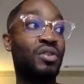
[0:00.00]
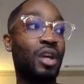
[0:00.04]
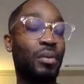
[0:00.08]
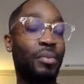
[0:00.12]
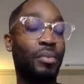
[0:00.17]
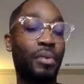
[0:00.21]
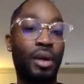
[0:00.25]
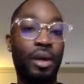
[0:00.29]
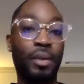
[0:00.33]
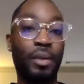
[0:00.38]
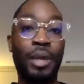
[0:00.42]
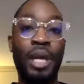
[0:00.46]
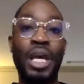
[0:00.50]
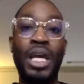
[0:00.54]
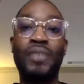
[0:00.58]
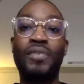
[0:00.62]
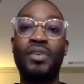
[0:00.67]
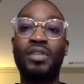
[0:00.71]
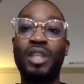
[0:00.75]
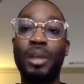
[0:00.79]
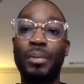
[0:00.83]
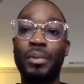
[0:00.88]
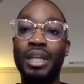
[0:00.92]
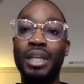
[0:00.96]
One sec,
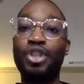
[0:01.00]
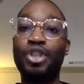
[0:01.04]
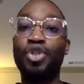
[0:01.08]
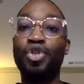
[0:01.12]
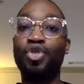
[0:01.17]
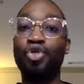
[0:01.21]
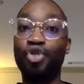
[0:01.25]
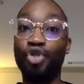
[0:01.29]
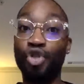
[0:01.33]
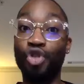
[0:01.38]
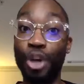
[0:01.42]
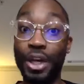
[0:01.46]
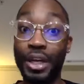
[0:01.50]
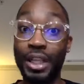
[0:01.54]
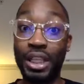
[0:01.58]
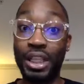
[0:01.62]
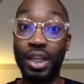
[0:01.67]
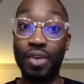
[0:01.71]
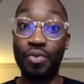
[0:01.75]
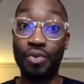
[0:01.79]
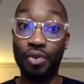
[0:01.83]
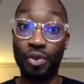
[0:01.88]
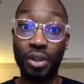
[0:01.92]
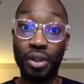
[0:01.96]
babe. If it's something that you
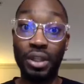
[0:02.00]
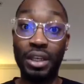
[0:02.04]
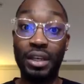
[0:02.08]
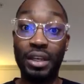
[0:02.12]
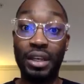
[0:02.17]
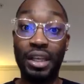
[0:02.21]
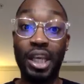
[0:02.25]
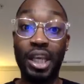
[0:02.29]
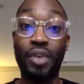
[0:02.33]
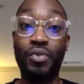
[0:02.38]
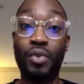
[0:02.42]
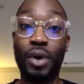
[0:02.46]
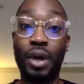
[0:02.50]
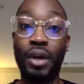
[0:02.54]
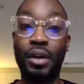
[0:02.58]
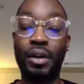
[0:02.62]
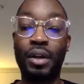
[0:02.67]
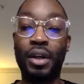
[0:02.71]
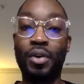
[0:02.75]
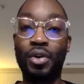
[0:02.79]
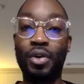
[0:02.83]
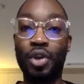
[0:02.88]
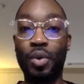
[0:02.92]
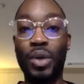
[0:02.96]
really, really need
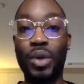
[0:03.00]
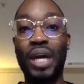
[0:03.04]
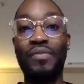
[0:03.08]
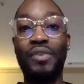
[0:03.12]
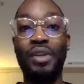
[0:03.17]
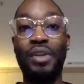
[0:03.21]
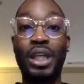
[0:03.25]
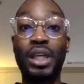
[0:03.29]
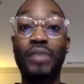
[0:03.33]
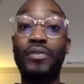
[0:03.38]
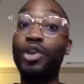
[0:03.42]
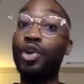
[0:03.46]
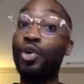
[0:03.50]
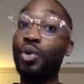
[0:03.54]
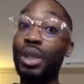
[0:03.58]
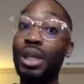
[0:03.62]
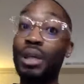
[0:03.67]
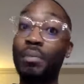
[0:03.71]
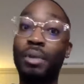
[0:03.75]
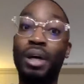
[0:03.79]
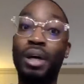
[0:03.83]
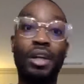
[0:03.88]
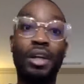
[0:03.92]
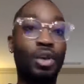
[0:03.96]
right now, you have to give
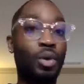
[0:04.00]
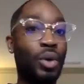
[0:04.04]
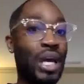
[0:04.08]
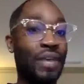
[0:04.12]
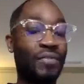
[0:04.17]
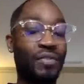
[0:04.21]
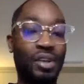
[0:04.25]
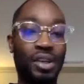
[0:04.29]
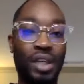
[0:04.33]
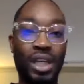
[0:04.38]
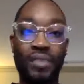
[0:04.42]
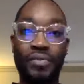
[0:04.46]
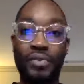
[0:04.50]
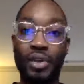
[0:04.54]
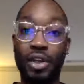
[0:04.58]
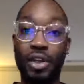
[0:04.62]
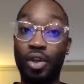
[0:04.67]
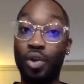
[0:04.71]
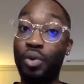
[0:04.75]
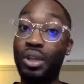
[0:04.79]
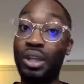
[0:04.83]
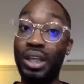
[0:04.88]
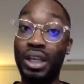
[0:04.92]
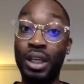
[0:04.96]
it. You need money, you have to
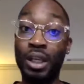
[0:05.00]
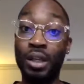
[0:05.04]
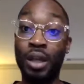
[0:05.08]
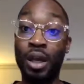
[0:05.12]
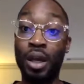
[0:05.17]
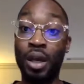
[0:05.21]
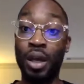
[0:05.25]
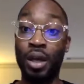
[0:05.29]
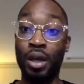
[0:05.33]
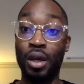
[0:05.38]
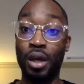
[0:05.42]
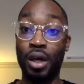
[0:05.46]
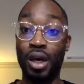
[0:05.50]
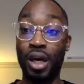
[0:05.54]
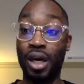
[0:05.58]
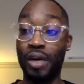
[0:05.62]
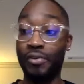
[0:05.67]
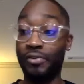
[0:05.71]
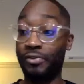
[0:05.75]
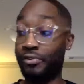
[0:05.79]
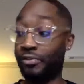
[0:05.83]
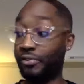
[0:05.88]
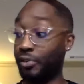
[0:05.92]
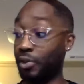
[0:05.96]
give it. You need
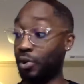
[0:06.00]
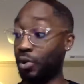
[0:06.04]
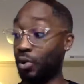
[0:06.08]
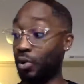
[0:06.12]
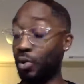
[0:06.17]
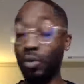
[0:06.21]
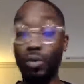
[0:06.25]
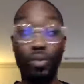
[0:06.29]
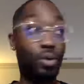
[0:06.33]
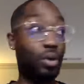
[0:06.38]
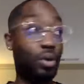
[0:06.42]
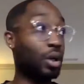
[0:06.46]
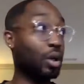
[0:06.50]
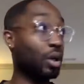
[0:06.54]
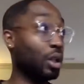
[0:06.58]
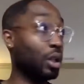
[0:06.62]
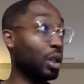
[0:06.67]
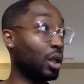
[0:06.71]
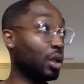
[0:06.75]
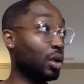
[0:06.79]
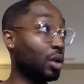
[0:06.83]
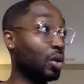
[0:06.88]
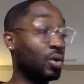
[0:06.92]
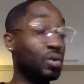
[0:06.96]
food,
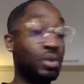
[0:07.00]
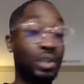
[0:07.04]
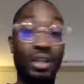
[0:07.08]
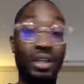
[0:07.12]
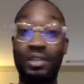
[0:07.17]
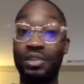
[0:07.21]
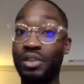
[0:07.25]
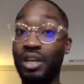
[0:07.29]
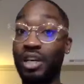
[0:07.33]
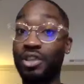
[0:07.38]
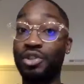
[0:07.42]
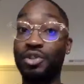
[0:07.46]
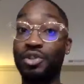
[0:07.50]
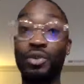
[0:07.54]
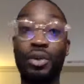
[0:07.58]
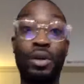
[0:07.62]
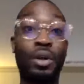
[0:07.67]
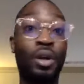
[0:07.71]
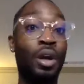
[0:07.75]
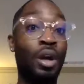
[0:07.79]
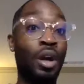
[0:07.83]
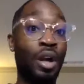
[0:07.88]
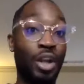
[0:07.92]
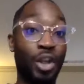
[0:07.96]
clothes,
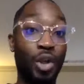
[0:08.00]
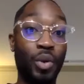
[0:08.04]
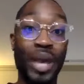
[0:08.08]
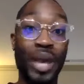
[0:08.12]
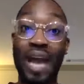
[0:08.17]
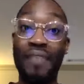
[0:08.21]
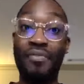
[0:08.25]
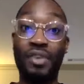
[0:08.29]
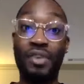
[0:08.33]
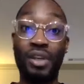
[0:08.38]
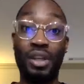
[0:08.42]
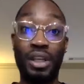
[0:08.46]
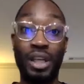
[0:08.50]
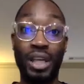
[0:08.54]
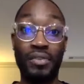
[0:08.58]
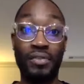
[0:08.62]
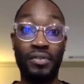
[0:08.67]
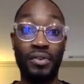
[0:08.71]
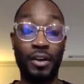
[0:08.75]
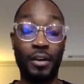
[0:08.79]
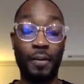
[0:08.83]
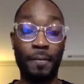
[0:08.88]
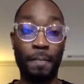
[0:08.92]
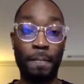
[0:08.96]
etc. You have to
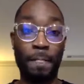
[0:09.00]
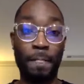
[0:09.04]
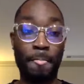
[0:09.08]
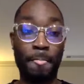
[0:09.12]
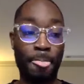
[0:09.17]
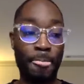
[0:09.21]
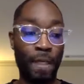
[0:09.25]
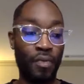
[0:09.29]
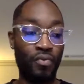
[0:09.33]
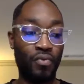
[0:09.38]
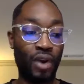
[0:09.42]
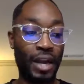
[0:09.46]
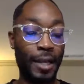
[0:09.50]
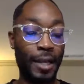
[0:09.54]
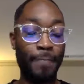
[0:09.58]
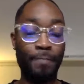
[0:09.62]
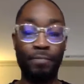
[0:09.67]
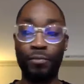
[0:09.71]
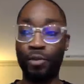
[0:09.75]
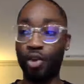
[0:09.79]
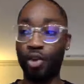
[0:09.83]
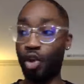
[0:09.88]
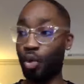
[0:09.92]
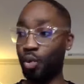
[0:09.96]
give it,
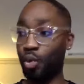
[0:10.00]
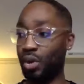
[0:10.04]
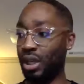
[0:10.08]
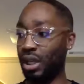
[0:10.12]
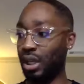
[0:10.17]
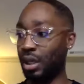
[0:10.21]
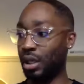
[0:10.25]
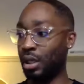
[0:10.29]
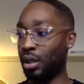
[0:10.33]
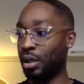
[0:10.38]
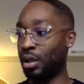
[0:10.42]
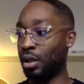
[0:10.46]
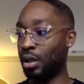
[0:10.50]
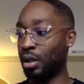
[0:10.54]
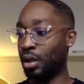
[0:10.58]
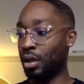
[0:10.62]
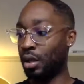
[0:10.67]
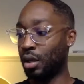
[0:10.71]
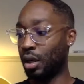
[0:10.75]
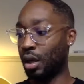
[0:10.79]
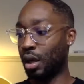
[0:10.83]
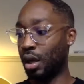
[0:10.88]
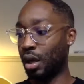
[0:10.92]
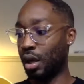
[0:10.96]
right? You
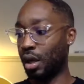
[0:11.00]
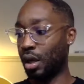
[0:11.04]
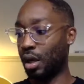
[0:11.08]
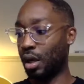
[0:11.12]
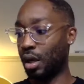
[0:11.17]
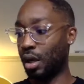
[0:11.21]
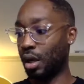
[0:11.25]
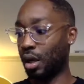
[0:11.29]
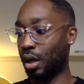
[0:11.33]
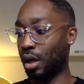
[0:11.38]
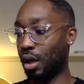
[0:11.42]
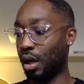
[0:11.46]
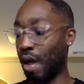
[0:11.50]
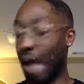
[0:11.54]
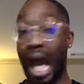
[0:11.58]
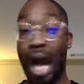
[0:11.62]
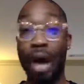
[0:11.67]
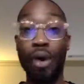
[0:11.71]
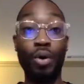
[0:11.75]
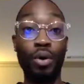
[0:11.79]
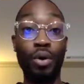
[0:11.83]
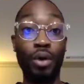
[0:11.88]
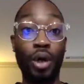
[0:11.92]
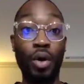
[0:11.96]
need,
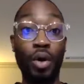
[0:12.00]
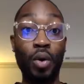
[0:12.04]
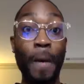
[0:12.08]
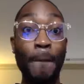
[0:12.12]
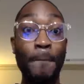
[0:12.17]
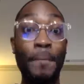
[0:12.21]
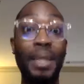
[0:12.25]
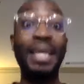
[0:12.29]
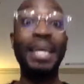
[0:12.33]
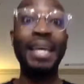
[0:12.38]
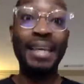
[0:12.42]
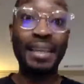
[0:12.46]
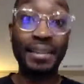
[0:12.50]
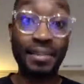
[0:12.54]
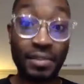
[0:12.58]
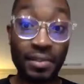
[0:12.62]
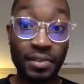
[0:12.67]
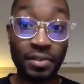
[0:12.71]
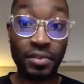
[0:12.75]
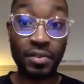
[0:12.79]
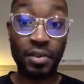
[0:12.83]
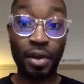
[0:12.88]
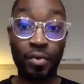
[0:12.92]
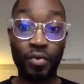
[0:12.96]
I don't know,
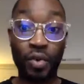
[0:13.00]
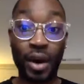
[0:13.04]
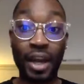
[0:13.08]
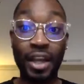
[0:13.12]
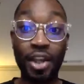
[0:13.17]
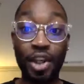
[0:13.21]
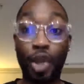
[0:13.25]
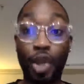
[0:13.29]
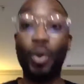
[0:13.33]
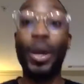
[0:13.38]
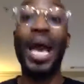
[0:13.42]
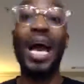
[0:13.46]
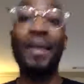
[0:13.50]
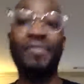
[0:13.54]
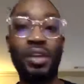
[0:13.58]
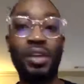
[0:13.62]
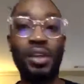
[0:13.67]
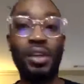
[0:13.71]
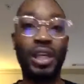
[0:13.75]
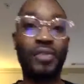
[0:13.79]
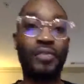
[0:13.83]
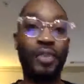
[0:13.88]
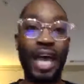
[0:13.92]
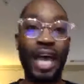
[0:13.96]
peace, right? You
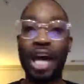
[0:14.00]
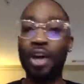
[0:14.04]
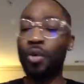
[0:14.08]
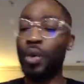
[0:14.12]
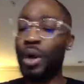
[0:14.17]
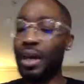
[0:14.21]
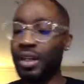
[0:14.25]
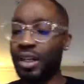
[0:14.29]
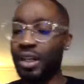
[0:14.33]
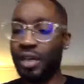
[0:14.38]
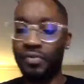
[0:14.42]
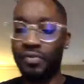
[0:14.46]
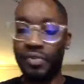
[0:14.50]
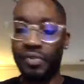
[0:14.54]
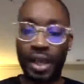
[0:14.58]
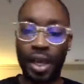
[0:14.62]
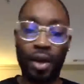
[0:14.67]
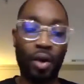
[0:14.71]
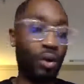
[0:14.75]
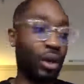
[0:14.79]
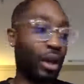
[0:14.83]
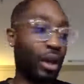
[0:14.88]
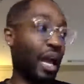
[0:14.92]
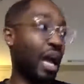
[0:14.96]
have to give it. How do I
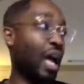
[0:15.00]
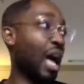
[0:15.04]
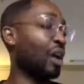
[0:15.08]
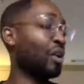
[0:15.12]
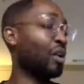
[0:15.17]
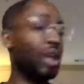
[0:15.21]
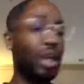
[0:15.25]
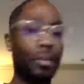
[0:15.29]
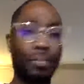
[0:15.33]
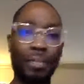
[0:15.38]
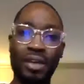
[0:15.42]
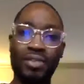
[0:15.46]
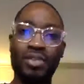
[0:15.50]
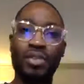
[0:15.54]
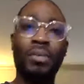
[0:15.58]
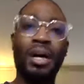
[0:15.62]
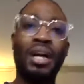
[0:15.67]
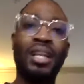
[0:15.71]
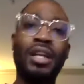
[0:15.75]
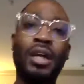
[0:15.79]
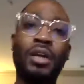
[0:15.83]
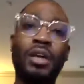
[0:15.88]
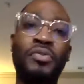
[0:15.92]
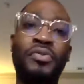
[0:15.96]
give that? Okay, how can I
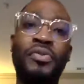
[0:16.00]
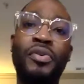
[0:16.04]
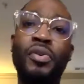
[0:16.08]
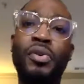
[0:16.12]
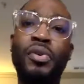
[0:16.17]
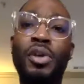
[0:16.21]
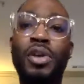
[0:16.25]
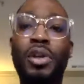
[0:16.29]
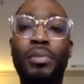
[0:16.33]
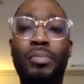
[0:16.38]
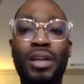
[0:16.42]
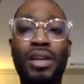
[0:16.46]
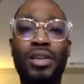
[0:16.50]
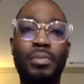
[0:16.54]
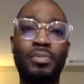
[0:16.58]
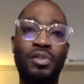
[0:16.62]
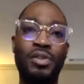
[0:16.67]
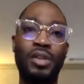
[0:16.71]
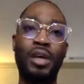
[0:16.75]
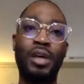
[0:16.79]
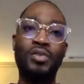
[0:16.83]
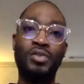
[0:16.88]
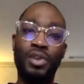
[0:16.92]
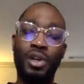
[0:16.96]
make somebody else feel good
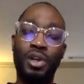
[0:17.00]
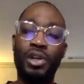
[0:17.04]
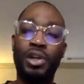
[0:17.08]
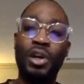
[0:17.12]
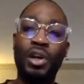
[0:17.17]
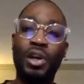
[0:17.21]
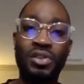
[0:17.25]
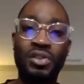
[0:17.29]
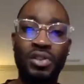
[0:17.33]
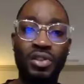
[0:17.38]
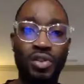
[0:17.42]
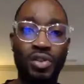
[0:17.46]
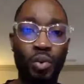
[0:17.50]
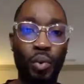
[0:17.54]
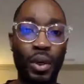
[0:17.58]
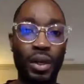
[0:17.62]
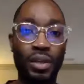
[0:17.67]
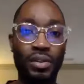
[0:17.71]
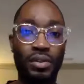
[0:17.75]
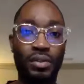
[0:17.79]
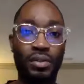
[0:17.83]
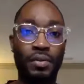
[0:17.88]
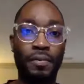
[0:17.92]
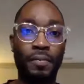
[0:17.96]
about themselves in their current
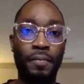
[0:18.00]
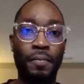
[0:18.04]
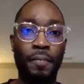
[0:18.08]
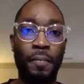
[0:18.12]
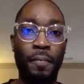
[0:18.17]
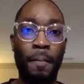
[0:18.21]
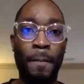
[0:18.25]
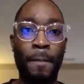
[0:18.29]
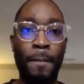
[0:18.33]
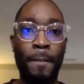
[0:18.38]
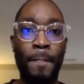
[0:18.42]
situation?